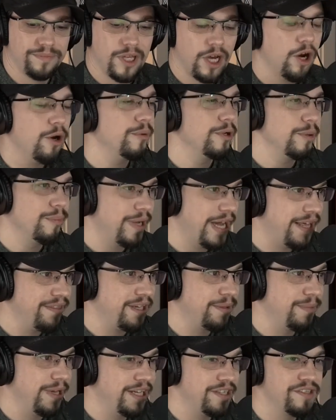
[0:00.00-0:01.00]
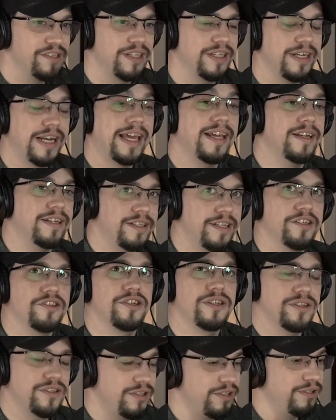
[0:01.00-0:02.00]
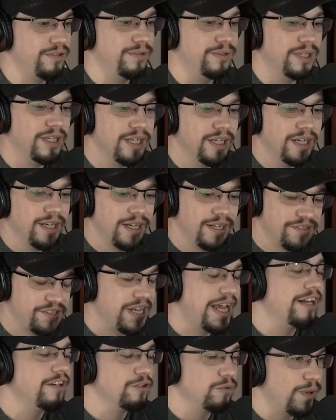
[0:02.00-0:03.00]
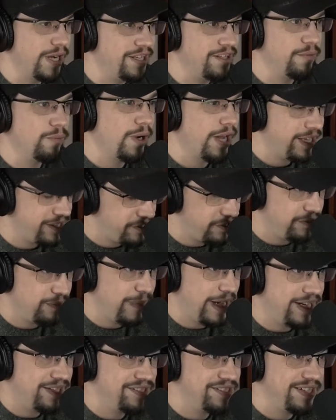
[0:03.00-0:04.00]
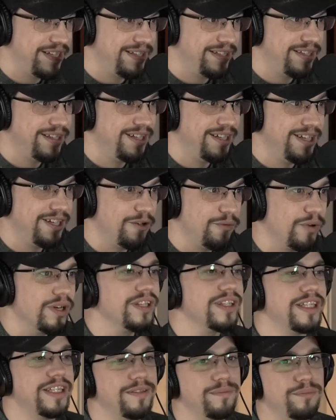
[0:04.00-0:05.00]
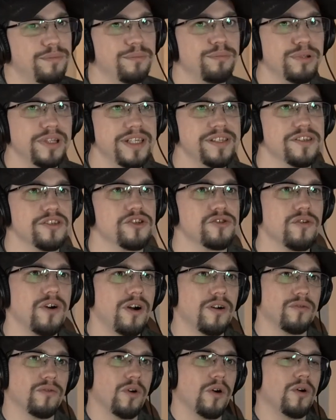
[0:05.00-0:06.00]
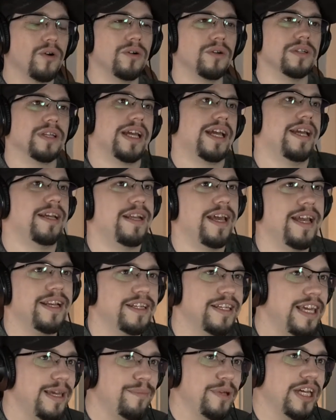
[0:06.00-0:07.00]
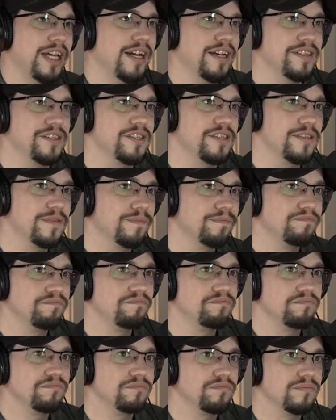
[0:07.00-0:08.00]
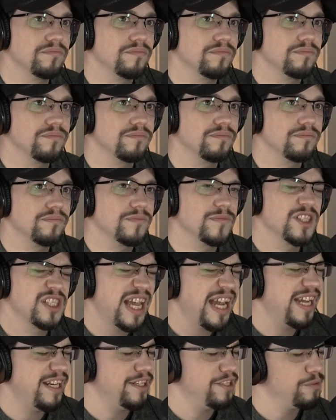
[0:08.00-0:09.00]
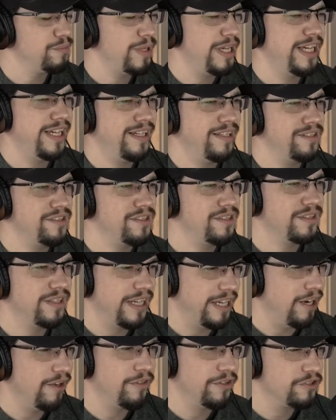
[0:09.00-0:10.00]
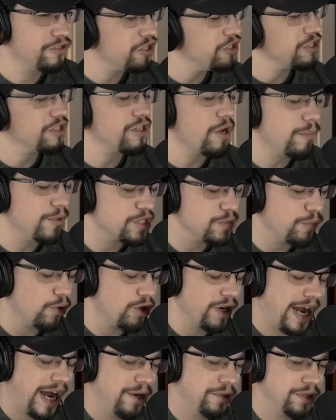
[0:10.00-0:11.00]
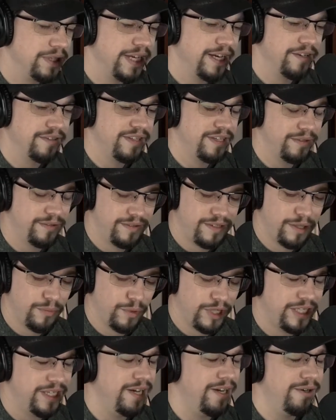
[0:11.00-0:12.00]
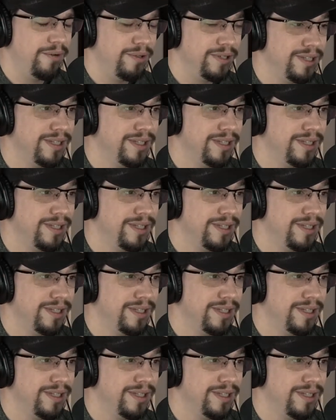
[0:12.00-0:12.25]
homeopathic medicine, in addition to standard Western medicine, really plays a strong role in keeping us sane as beings. You know, there's just so much more out there than we know.